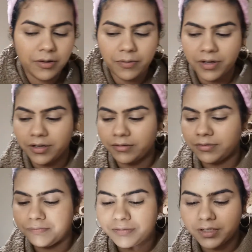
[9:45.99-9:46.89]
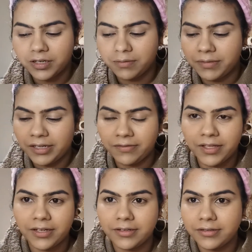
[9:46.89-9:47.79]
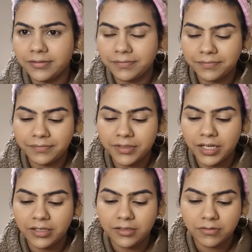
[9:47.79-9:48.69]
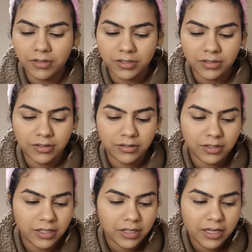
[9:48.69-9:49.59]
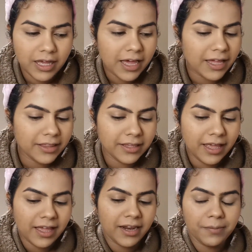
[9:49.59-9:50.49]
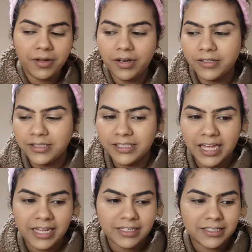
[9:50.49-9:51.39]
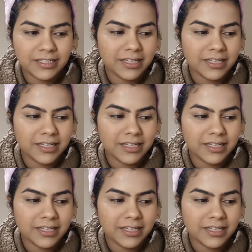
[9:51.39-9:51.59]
wow, I can't believe that. That is crazy. And then I'm gonna set